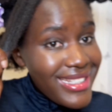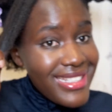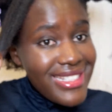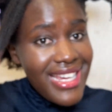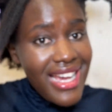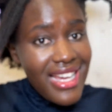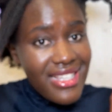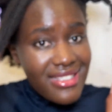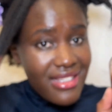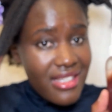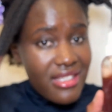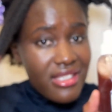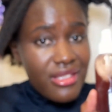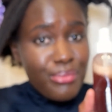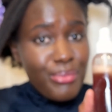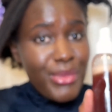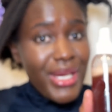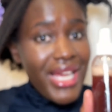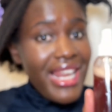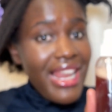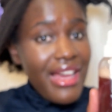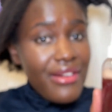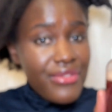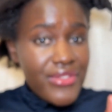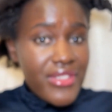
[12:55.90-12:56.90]
has a
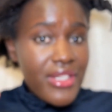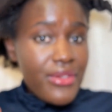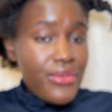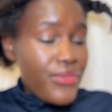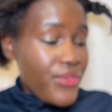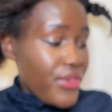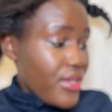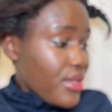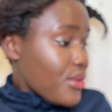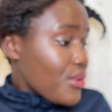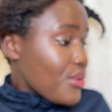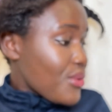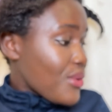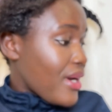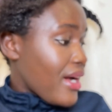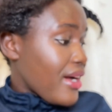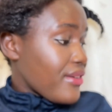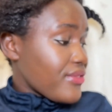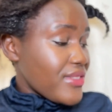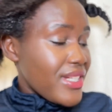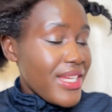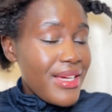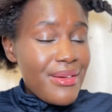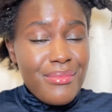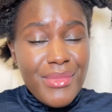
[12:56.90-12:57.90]
smell after
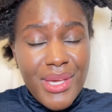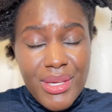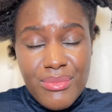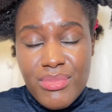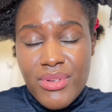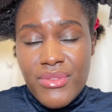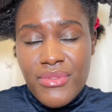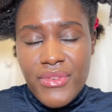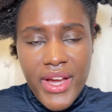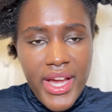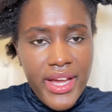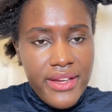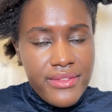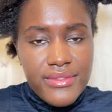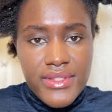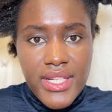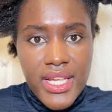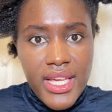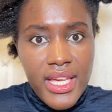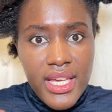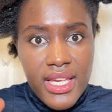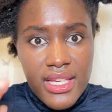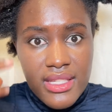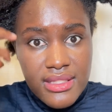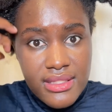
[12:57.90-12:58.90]
maybe 5
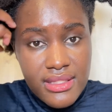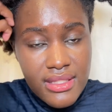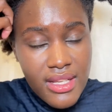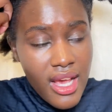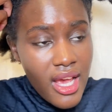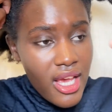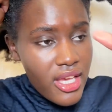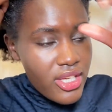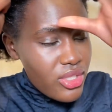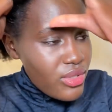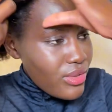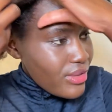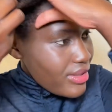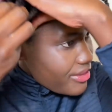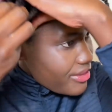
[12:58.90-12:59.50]
days. You'll